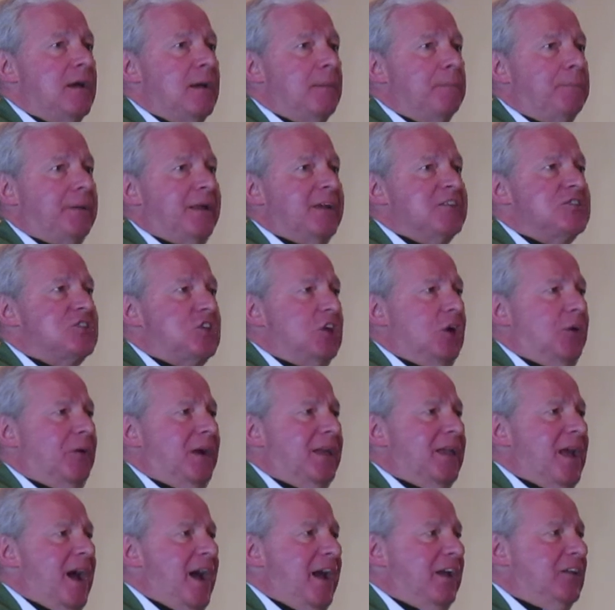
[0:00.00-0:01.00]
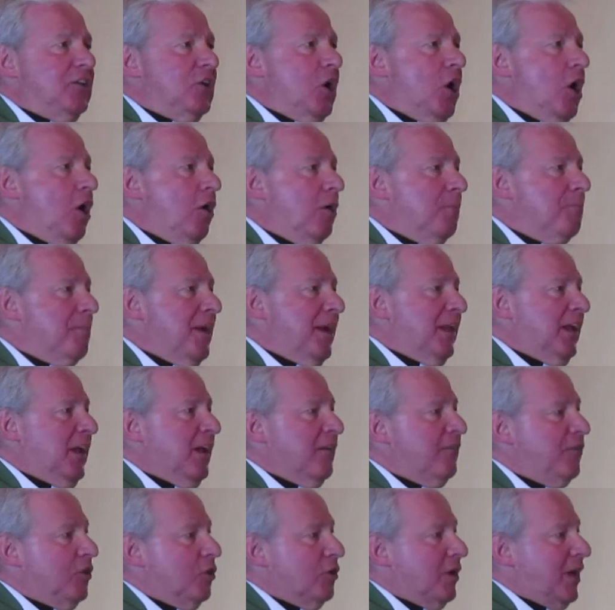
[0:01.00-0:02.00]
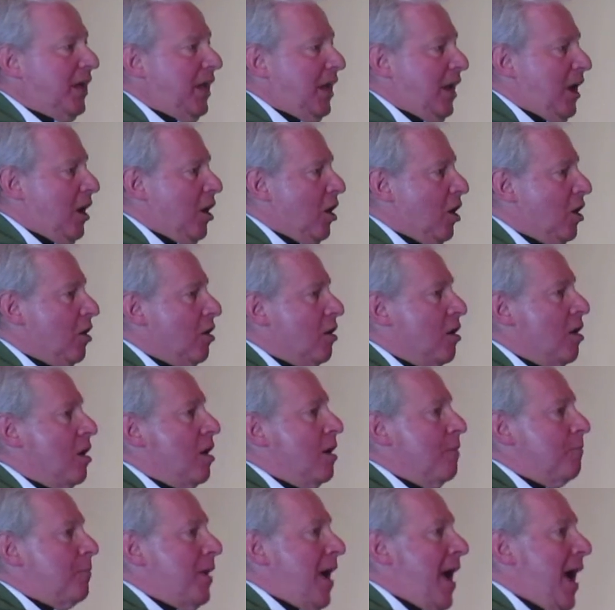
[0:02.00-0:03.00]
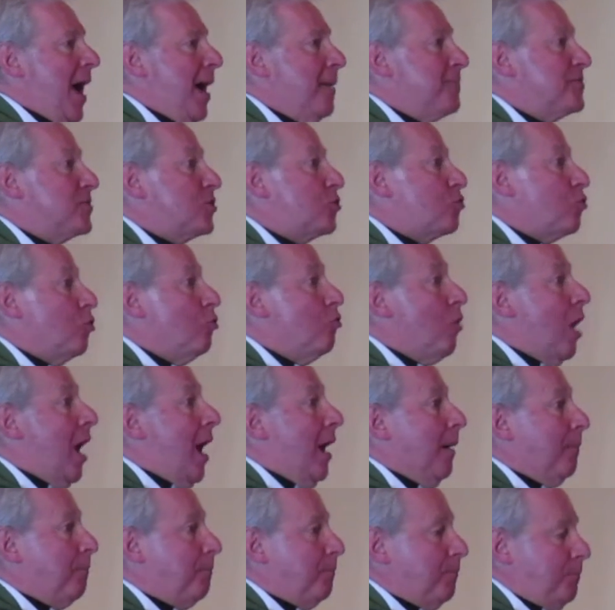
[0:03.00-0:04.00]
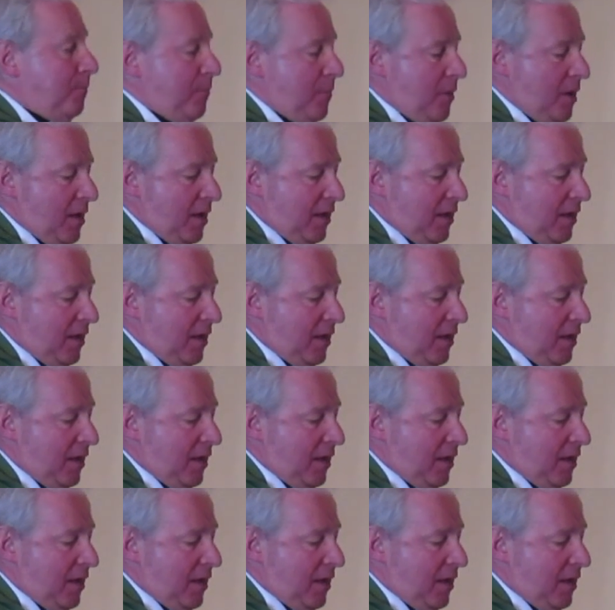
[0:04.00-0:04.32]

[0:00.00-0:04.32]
But as you and I know, many of you here perhaps grew up